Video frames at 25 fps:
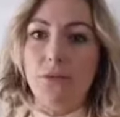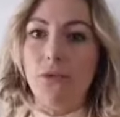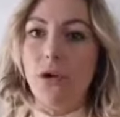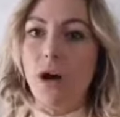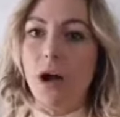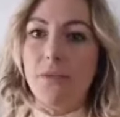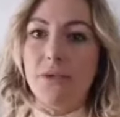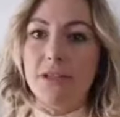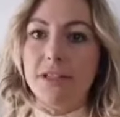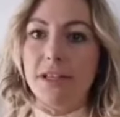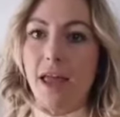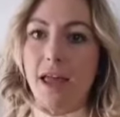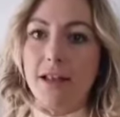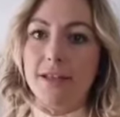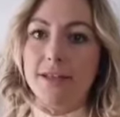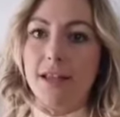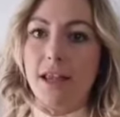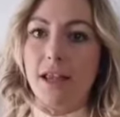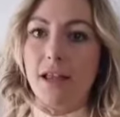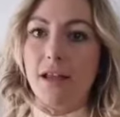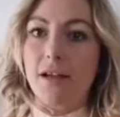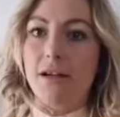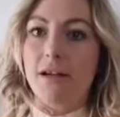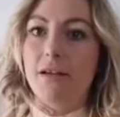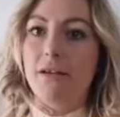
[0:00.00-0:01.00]
what I was
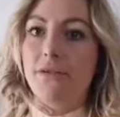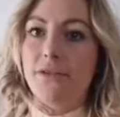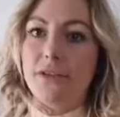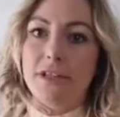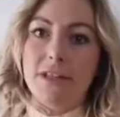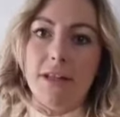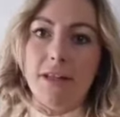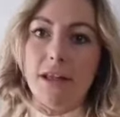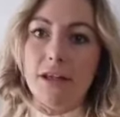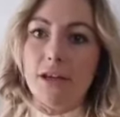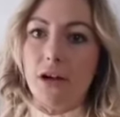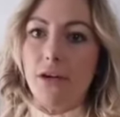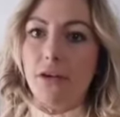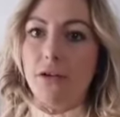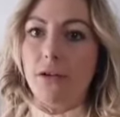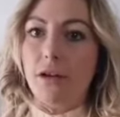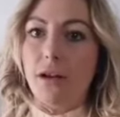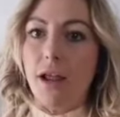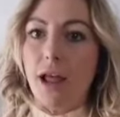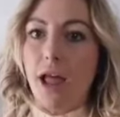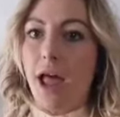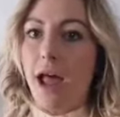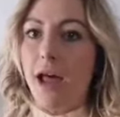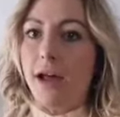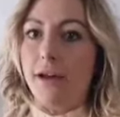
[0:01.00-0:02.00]
getting. Obviously, they
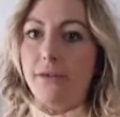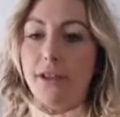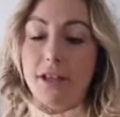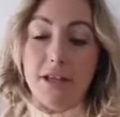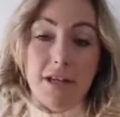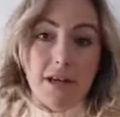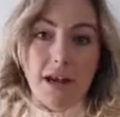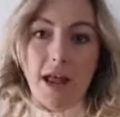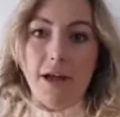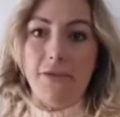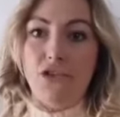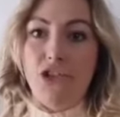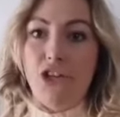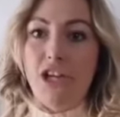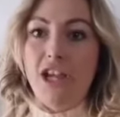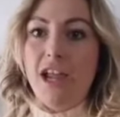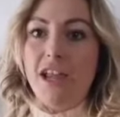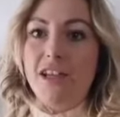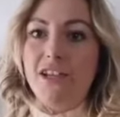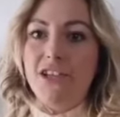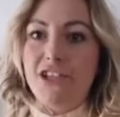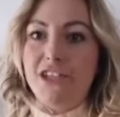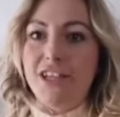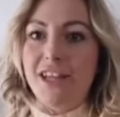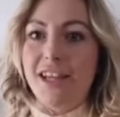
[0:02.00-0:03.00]
didn't have
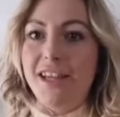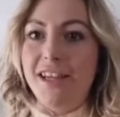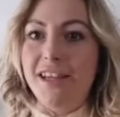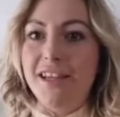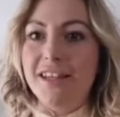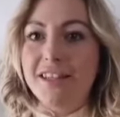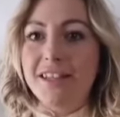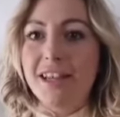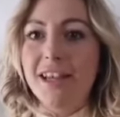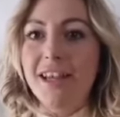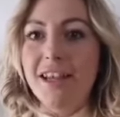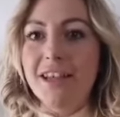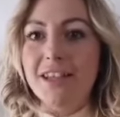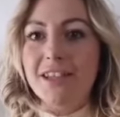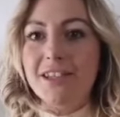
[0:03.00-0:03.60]
GHDs,